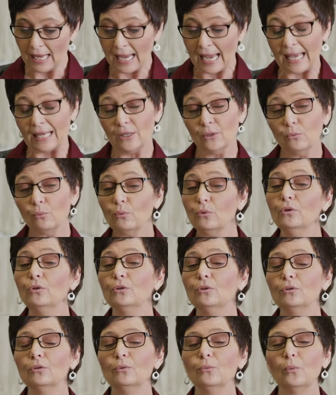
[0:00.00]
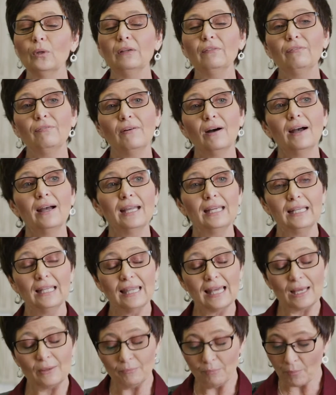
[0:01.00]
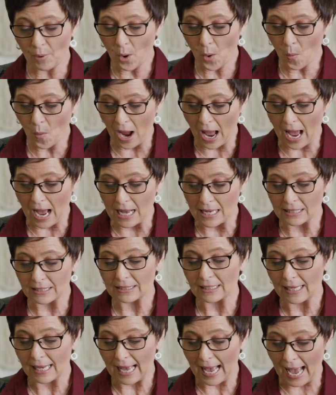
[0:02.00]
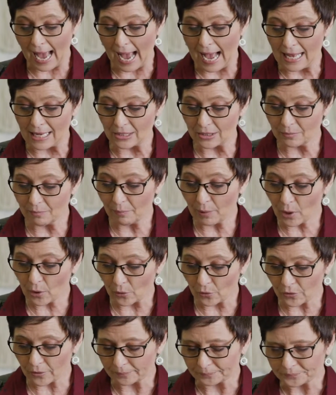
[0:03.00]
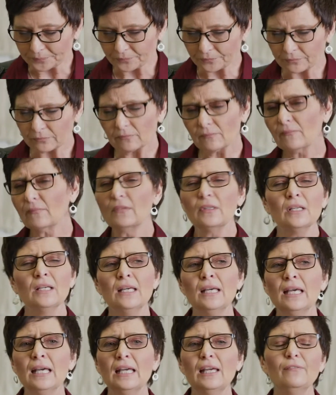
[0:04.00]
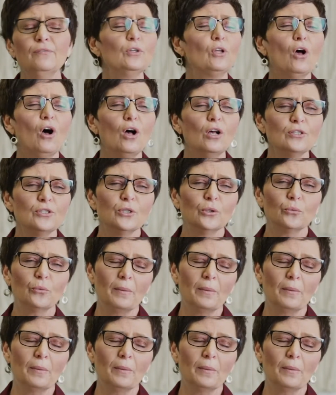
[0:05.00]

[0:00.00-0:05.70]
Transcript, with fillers: And in Ruth, we find that Boaz has both. If you'll also